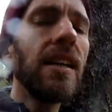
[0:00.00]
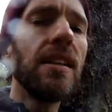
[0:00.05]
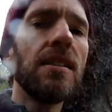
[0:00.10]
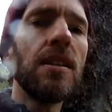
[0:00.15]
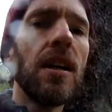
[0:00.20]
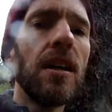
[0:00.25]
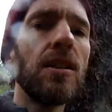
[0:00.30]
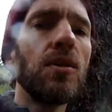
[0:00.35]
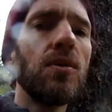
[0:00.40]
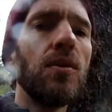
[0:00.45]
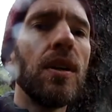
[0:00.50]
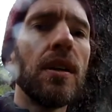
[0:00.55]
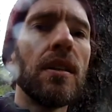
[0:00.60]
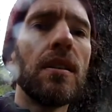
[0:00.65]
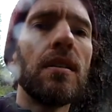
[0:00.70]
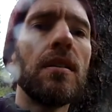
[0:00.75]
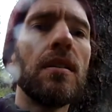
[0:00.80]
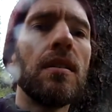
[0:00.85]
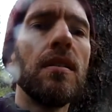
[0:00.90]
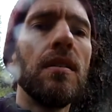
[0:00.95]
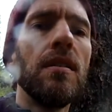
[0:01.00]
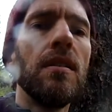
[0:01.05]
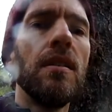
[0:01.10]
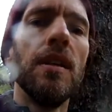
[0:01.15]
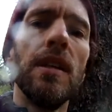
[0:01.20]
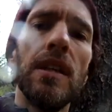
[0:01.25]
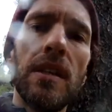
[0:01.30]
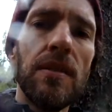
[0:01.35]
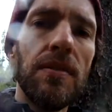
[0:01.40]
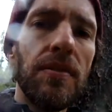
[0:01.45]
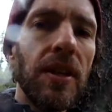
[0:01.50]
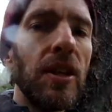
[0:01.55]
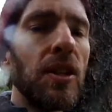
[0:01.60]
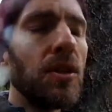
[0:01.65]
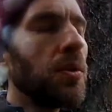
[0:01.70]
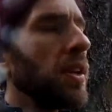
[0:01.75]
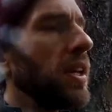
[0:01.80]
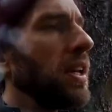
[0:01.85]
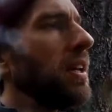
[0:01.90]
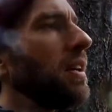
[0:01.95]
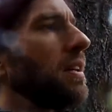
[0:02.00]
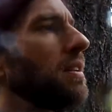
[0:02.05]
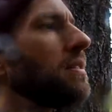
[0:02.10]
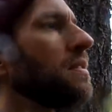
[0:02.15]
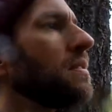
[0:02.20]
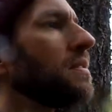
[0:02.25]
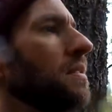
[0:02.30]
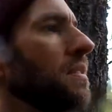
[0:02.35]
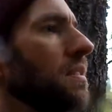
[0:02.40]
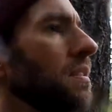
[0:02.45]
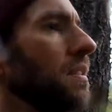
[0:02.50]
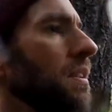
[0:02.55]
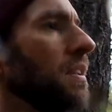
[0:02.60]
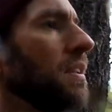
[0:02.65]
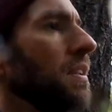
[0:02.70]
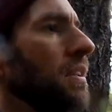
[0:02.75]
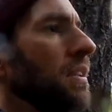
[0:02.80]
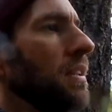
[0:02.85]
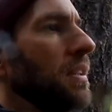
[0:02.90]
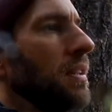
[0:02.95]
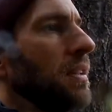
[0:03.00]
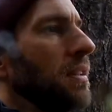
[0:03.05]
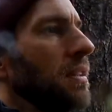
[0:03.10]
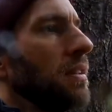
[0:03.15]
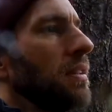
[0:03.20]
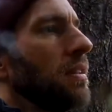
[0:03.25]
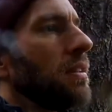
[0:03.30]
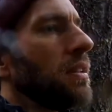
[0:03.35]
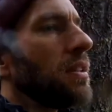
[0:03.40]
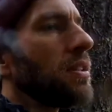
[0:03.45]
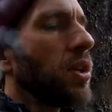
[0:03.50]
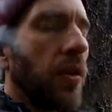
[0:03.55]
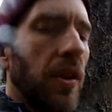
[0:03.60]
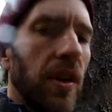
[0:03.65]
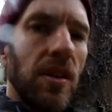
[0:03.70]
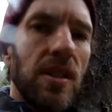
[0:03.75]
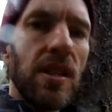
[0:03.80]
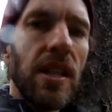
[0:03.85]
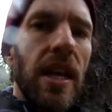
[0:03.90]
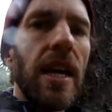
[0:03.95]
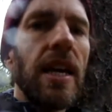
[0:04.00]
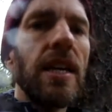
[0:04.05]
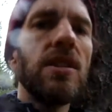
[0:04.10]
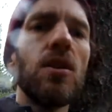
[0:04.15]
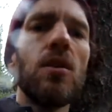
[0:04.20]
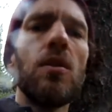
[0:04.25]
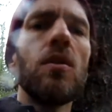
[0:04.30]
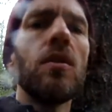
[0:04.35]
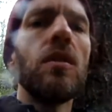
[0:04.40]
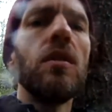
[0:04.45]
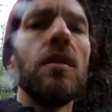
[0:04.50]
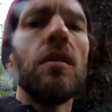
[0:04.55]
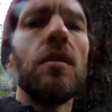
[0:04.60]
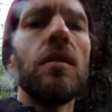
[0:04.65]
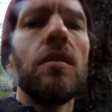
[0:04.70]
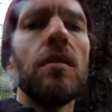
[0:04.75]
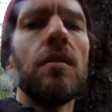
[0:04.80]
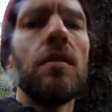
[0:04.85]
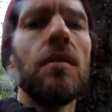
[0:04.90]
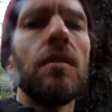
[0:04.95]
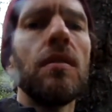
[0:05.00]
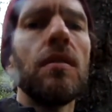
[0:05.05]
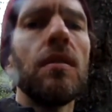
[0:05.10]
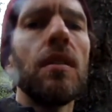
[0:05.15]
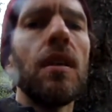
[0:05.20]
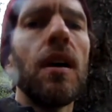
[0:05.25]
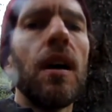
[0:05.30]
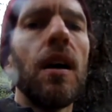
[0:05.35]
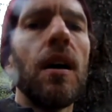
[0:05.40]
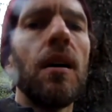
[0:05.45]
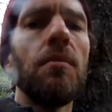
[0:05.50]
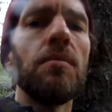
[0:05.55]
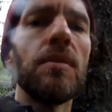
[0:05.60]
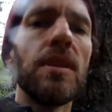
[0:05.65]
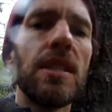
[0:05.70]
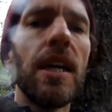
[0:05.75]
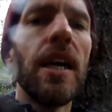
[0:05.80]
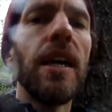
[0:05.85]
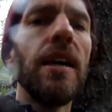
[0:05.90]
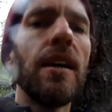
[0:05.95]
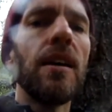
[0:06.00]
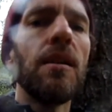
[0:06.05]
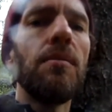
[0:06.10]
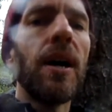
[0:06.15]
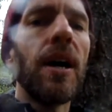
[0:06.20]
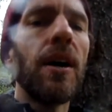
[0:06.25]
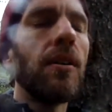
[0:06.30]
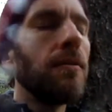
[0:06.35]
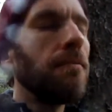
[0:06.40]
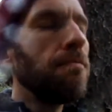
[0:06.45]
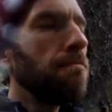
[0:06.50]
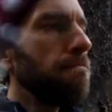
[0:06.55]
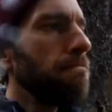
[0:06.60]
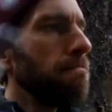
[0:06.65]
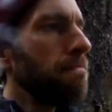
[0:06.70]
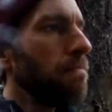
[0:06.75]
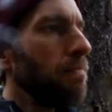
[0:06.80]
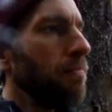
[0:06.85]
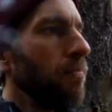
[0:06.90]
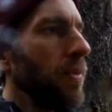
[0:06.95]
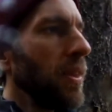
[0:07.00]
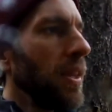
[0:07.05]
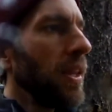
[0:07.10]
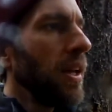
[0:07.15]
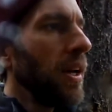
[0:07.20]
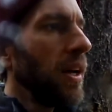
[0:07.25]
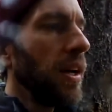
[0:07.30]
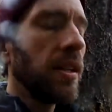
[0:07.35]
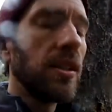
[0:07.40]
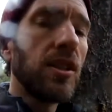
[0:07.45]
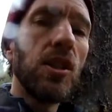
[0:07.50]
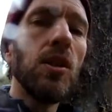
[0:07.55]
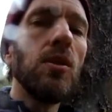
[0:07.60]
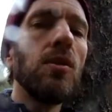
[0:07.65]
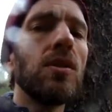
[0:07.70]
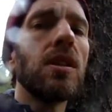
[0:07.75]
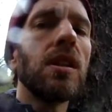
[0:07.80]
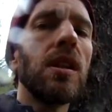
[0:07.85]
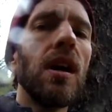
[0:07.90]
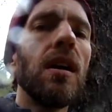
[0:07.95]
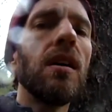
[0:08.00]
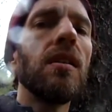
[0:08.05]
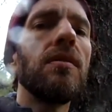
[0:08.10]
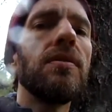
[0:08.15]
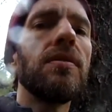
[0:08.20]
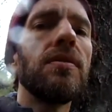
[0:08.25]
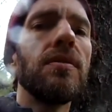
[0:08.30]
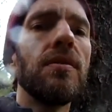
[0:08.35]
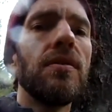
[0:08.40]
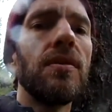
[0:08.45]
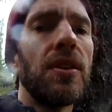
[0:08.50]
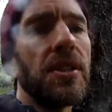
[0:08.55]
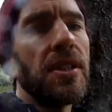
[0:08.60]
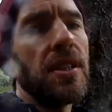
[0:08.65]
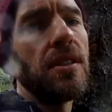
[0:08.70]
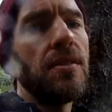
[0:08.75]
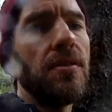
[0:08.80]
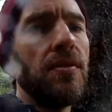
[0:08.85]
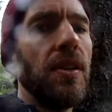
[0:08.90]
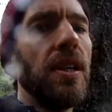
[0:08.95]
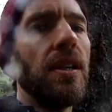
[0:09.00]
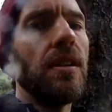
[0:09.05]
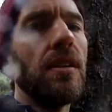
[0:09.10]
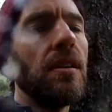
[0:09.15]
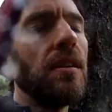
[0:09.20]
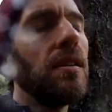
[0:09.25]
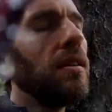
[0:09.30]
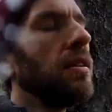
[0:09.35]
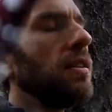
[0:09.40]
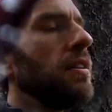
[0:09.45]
in touch with fears within us. So there's the age-old saying about choose love versus fear.